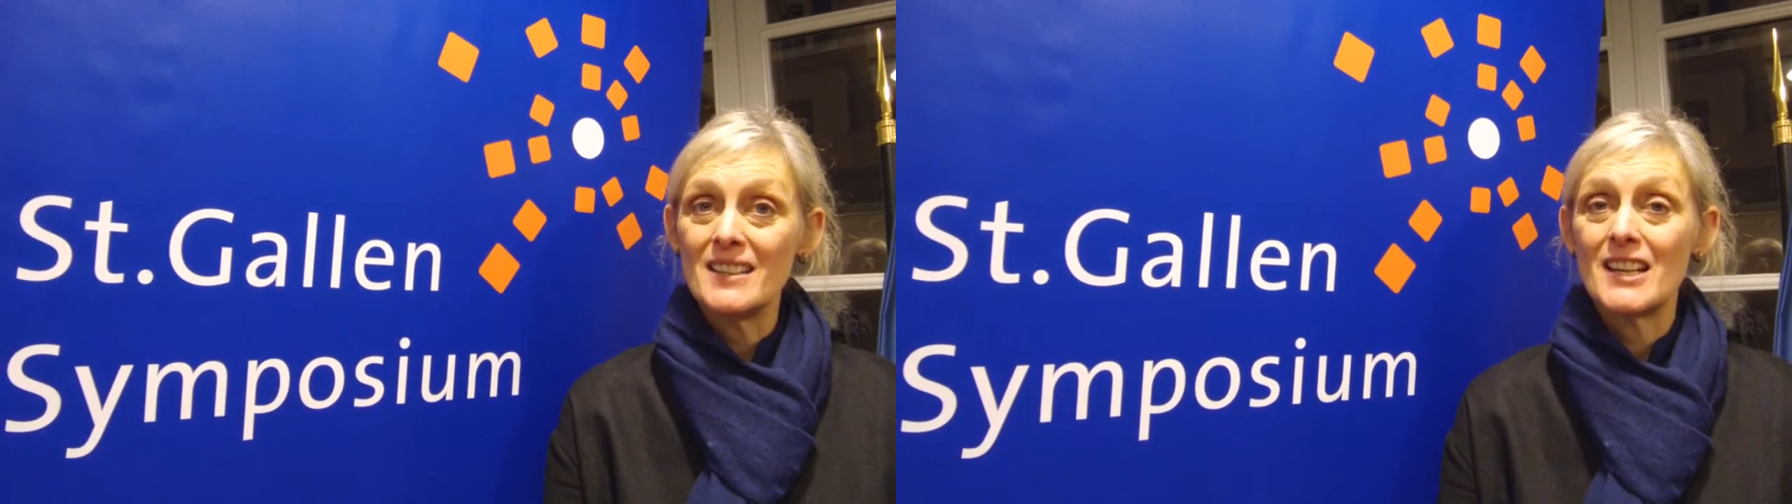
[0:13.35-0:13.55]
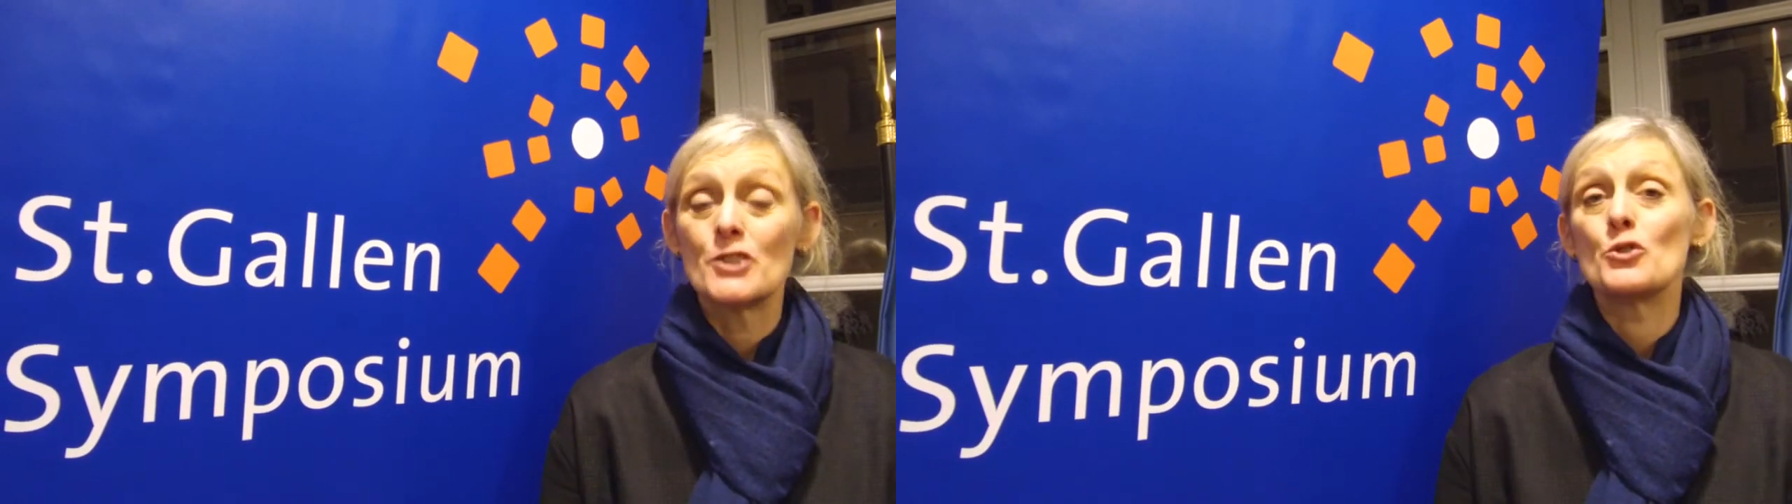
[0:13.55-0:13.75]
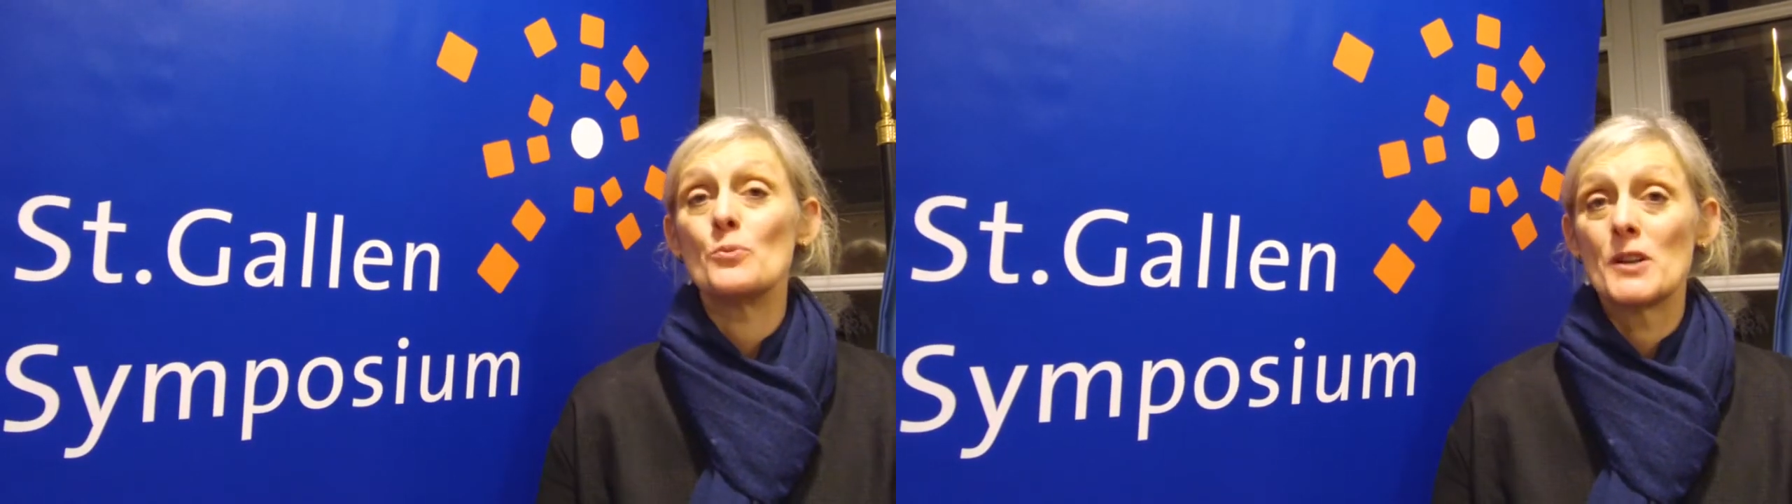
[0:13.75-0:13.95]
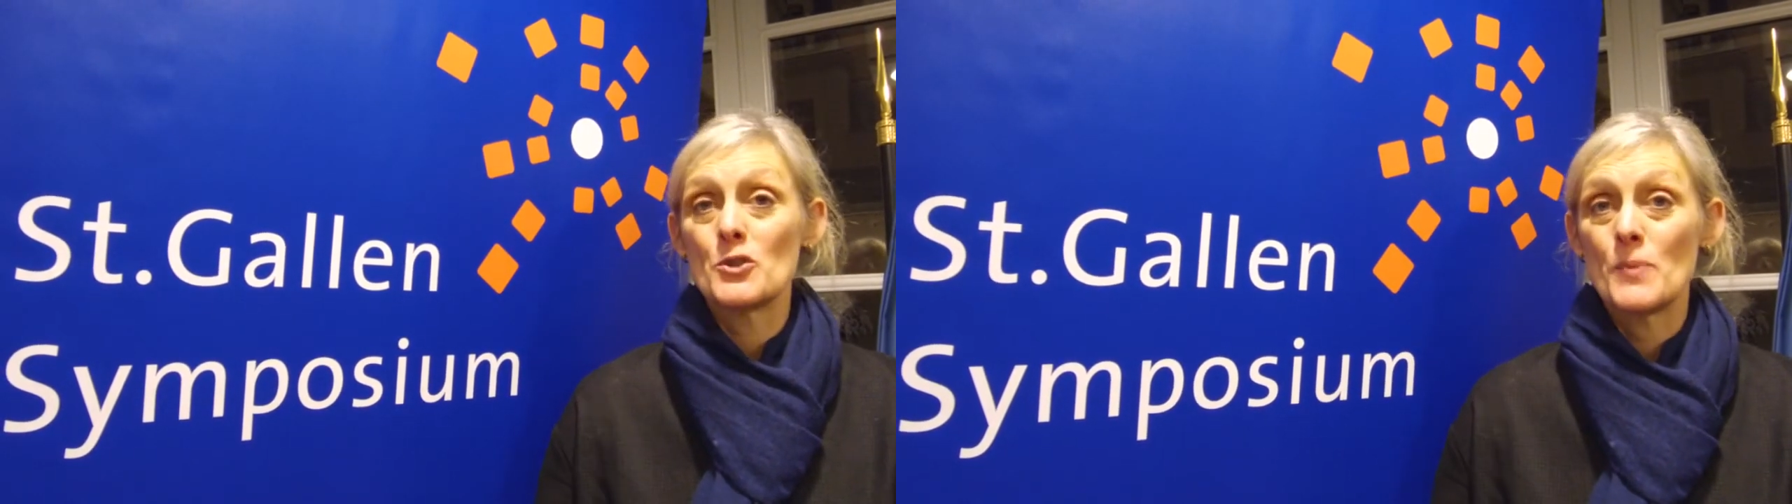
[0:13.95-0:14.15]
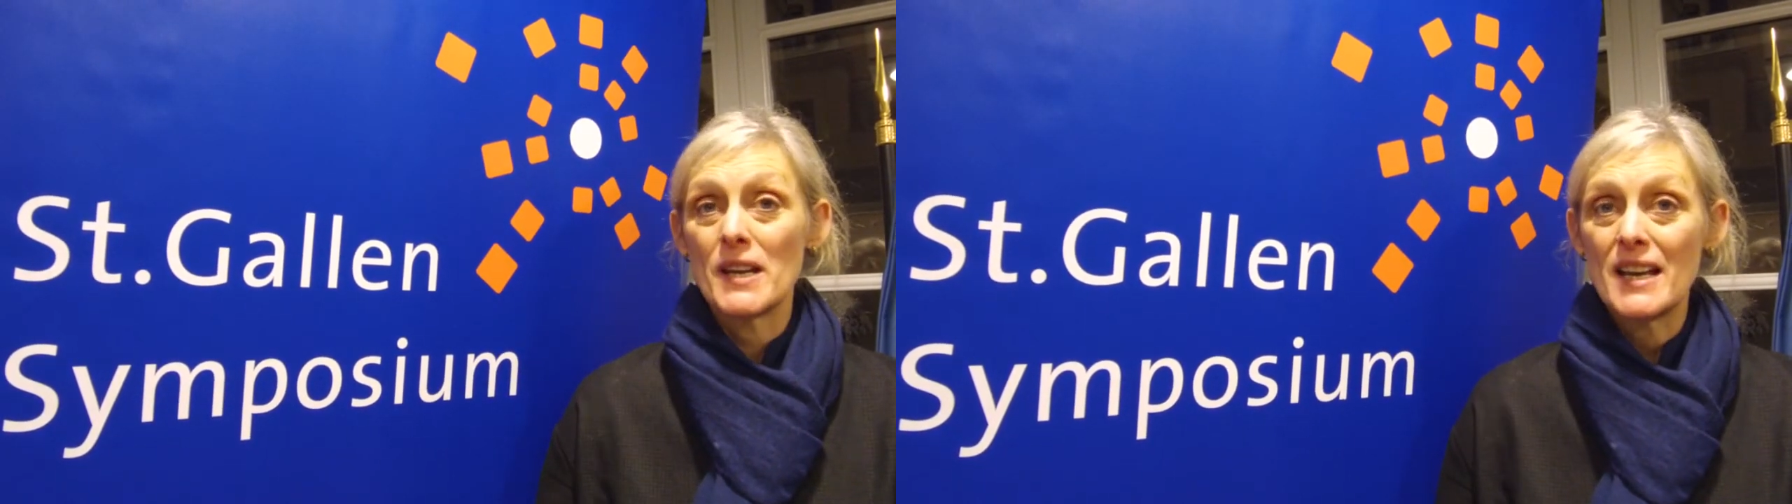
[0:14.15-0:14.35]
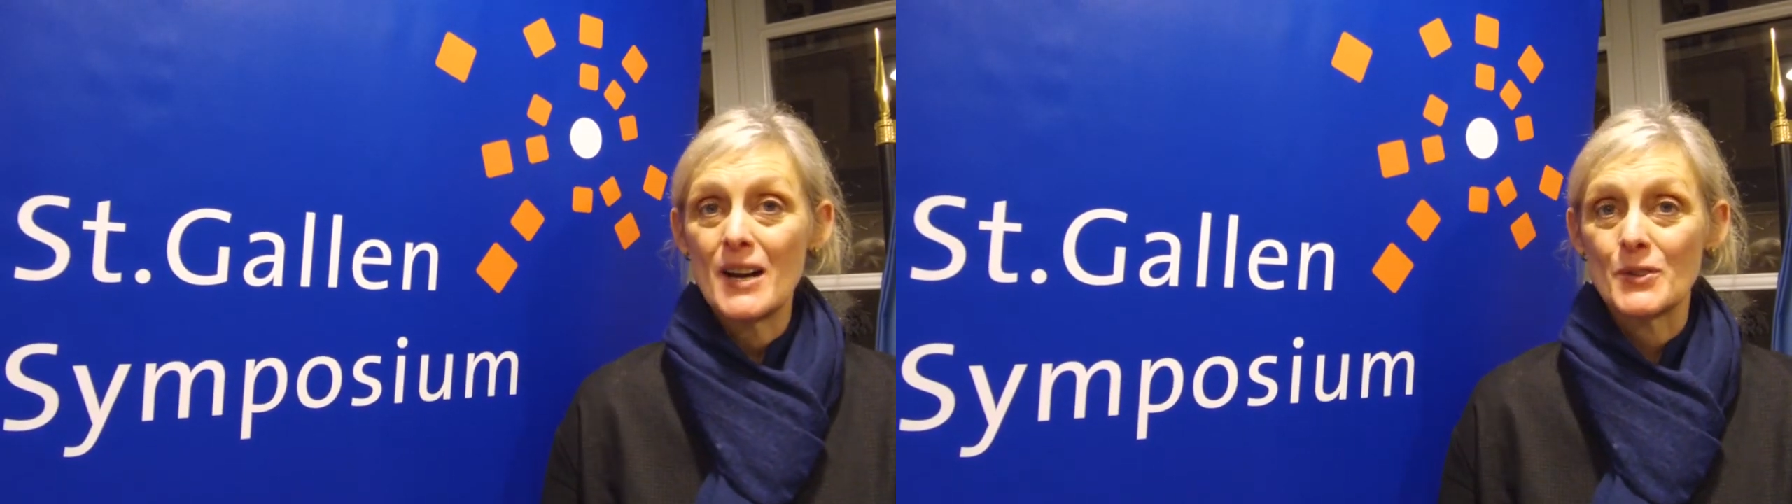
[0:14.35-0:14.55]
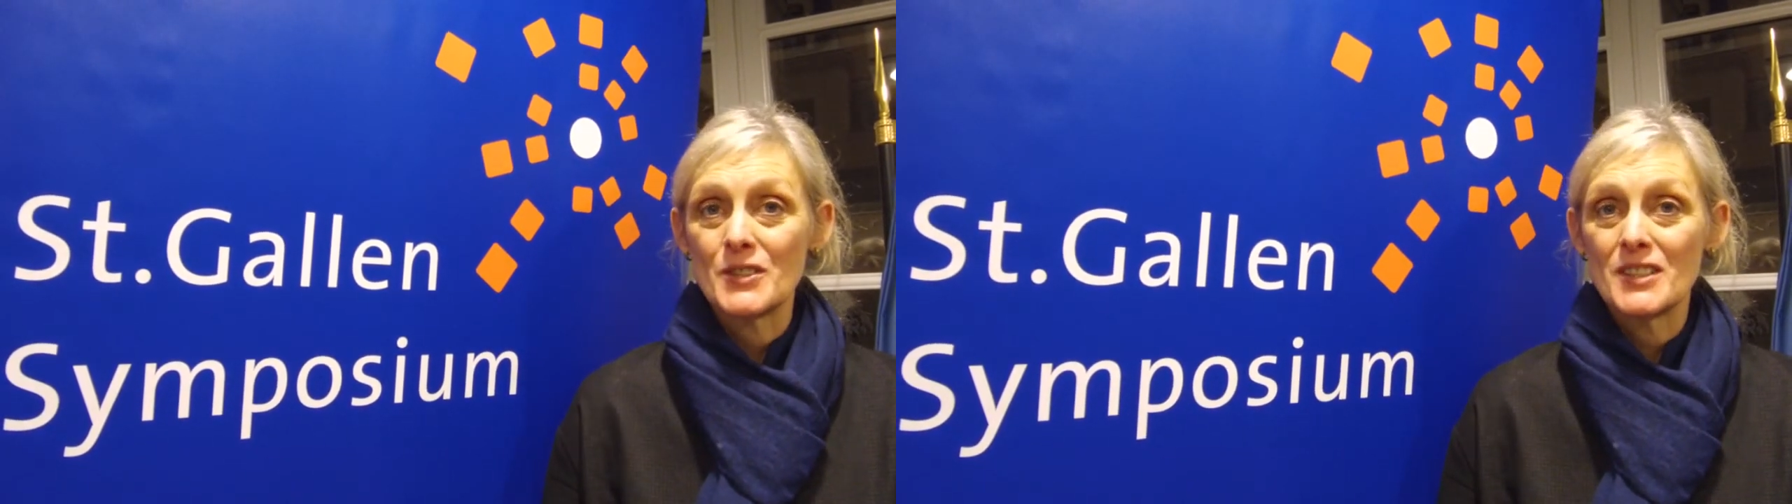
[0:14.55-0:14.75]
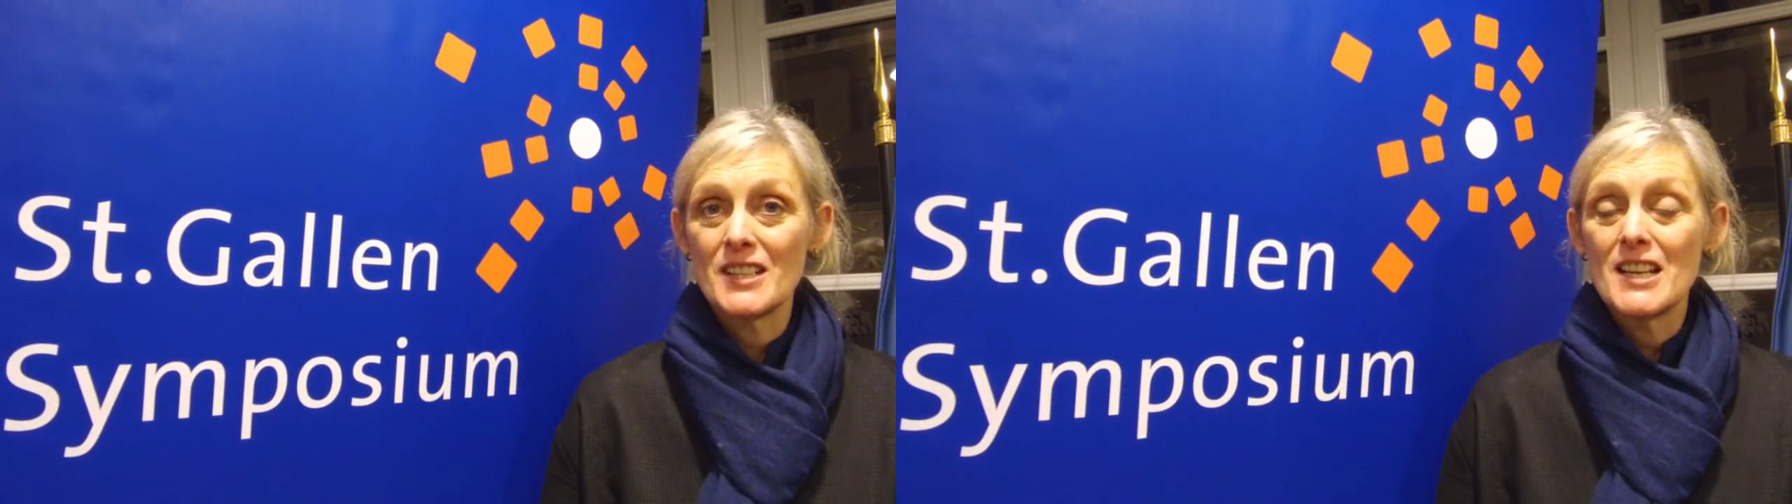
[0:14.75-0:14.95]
and too much money out.